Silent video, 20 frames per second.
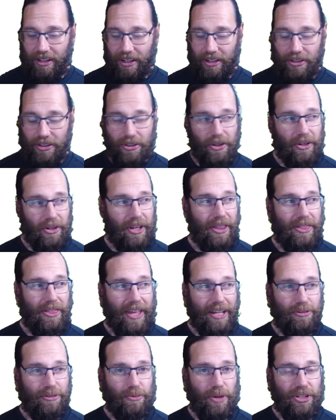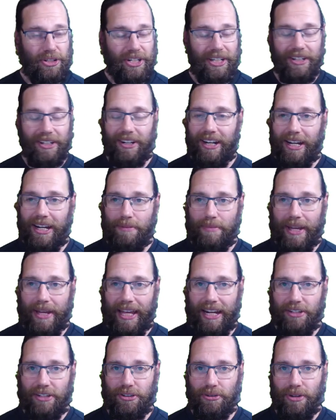So thanks for watching. I'm
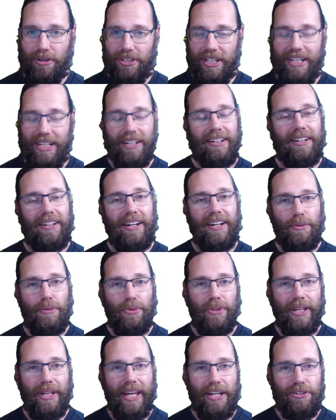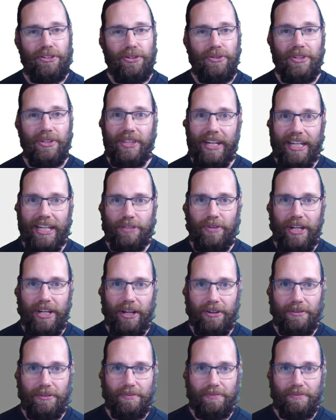Alister Christie. I will catch you in the next video.